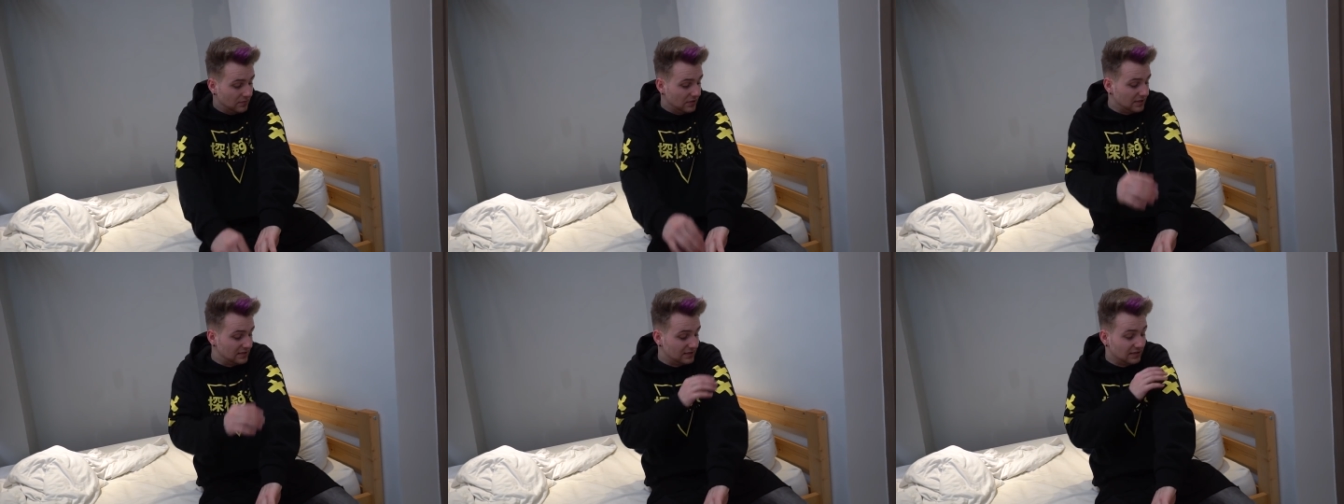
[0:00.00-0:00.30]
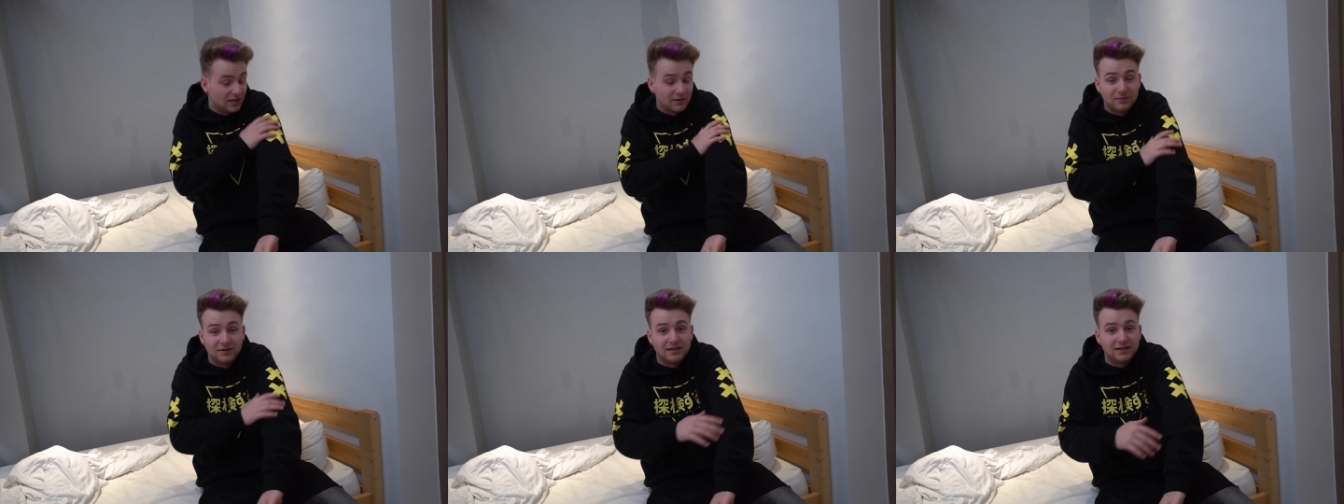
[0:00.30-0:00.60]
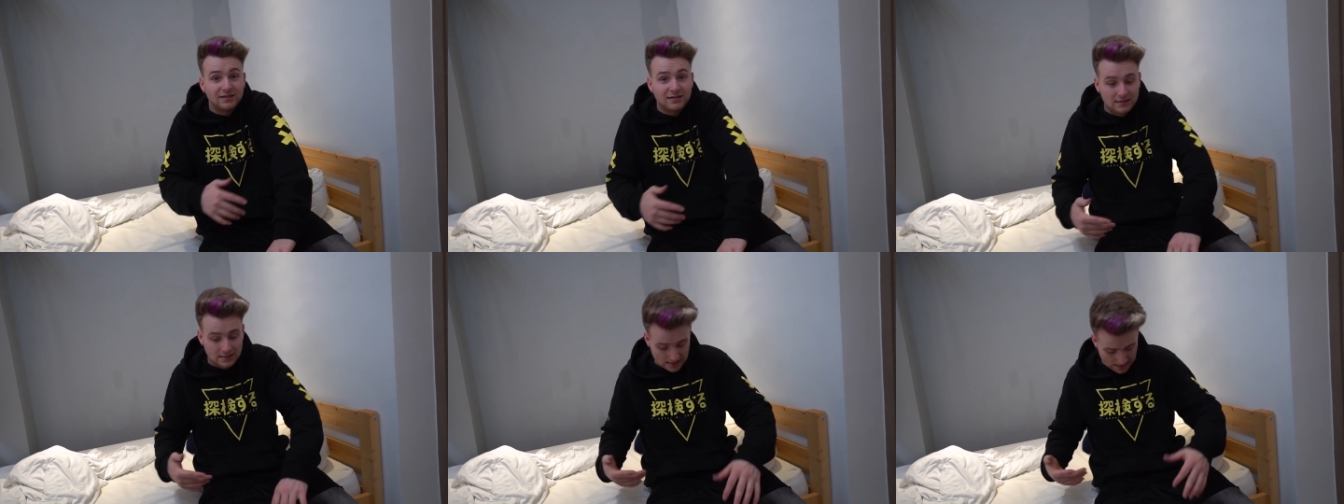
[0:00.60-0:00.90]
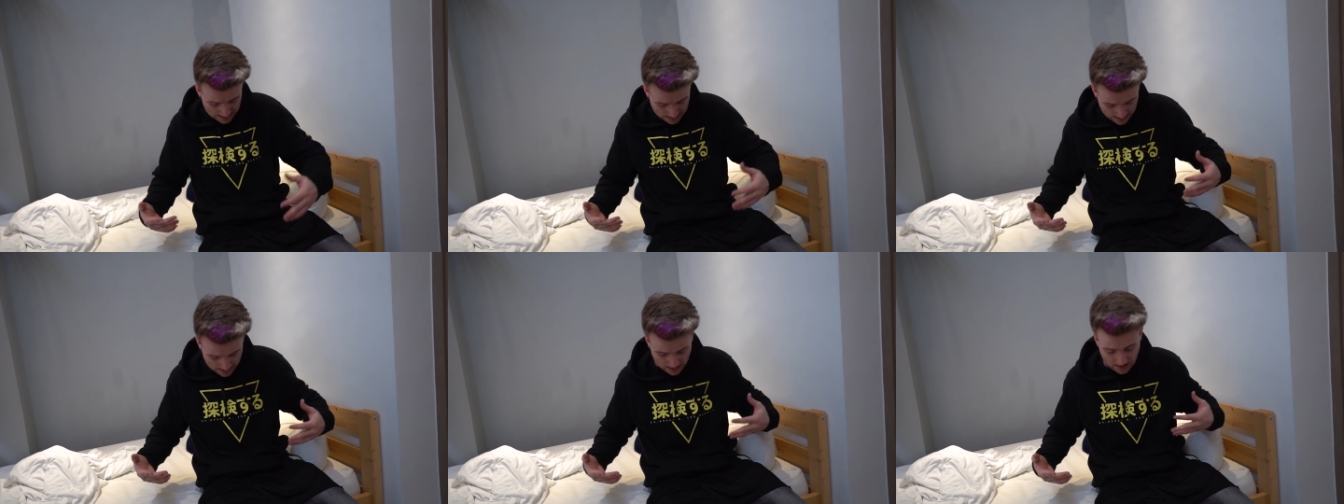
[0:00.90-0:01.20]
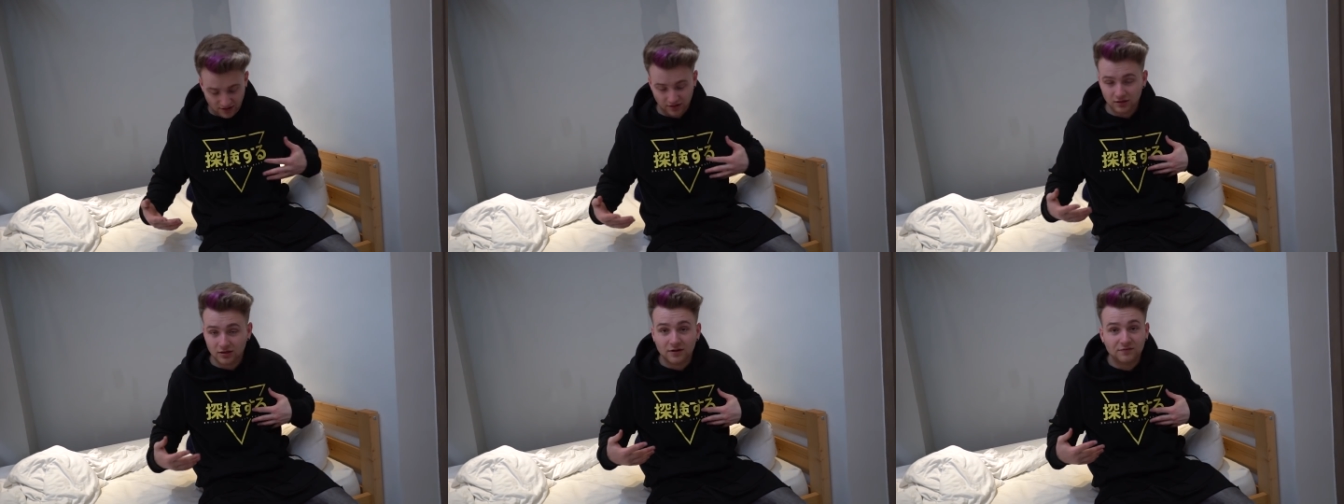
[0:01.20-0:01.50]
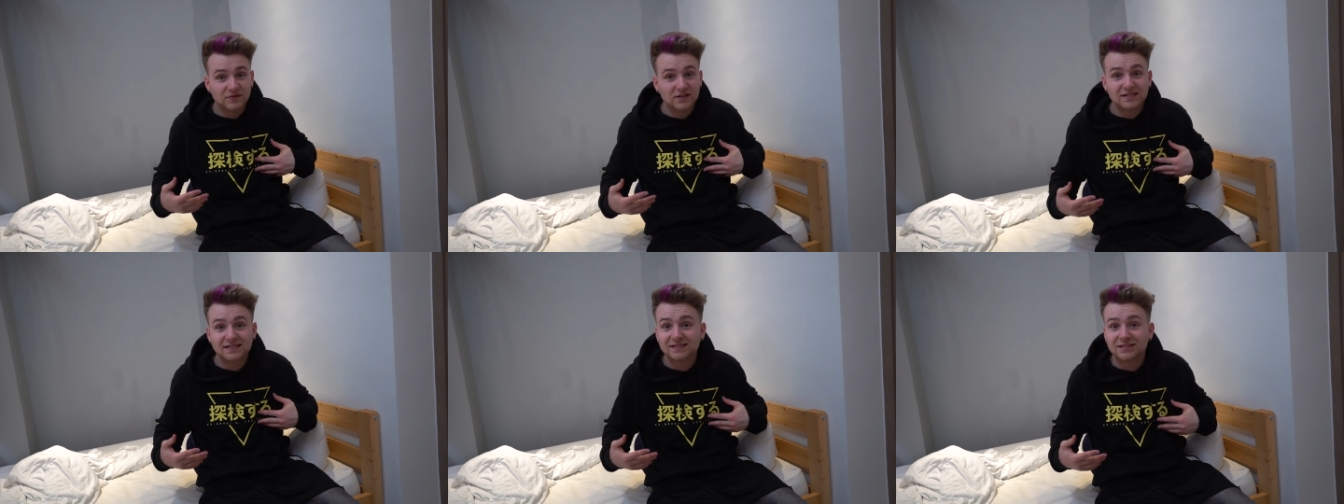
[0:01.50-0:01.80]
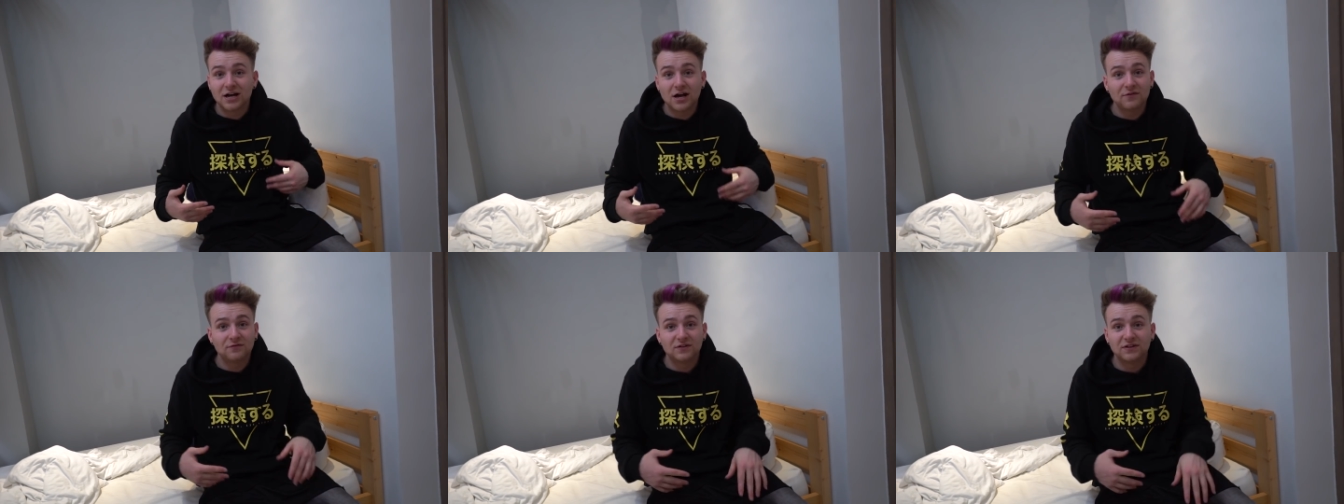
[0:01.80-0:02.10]
It's limited. I love this
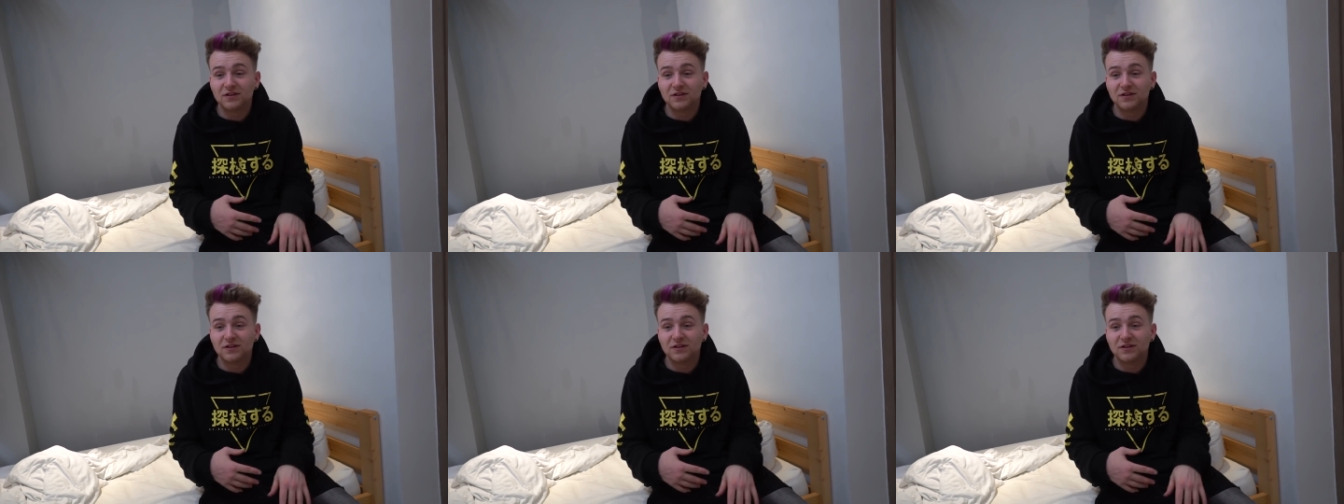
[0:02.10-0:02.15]
stuff.